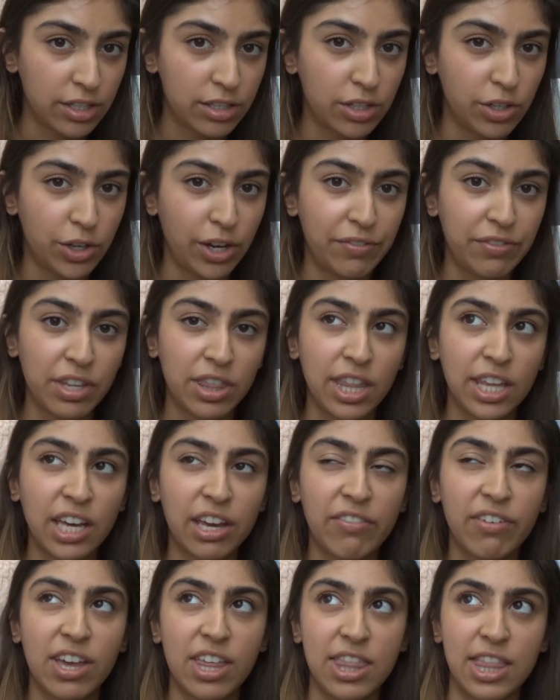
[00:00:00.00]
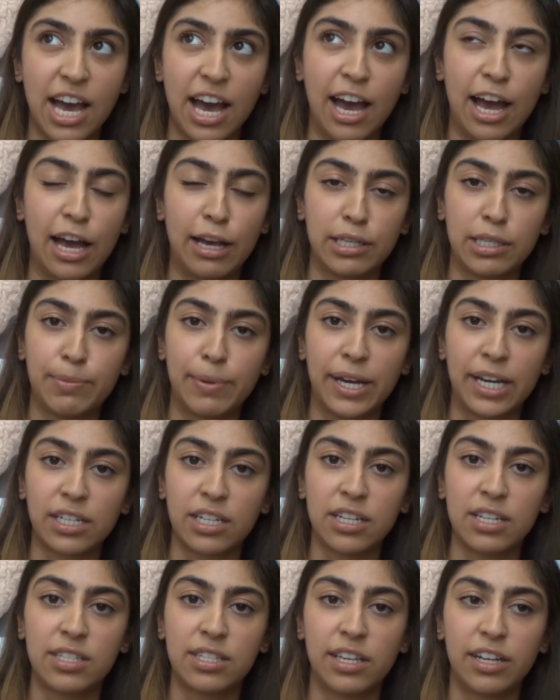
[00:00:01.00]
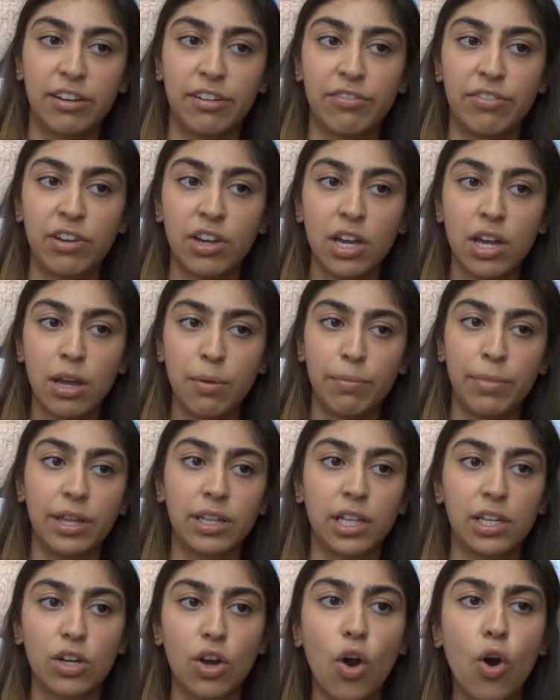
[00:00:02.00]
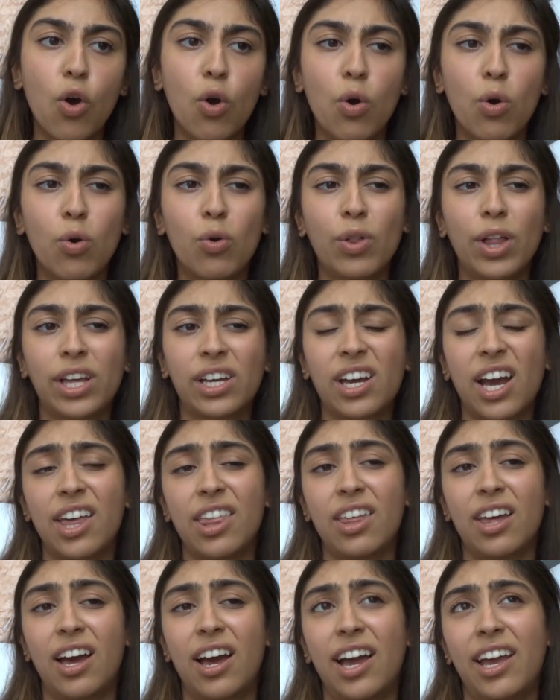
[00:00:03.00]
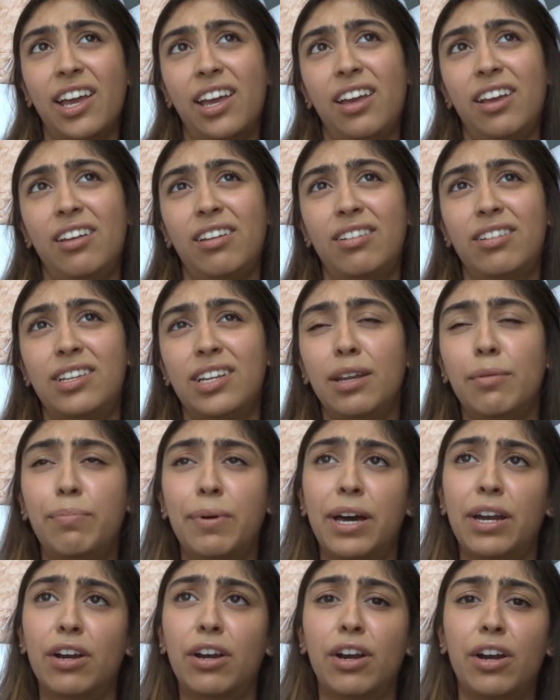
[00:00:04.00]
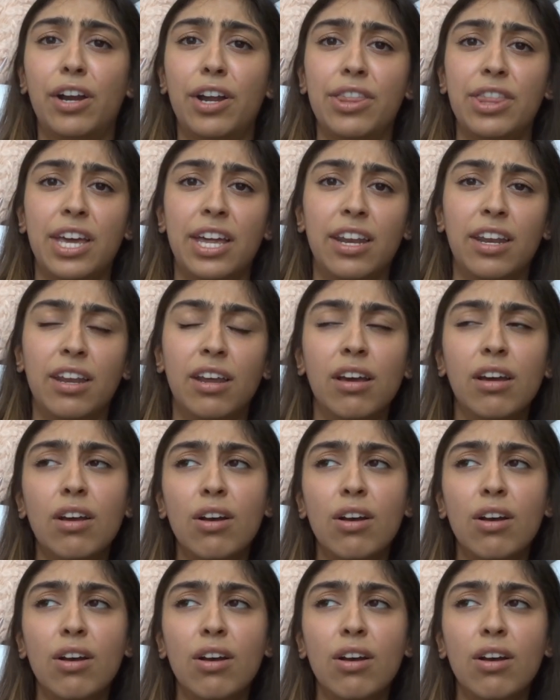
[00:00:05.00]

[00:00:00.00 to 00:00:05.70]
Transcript: So you have to think of it in that aspect instead of being like, oh, like I did better and then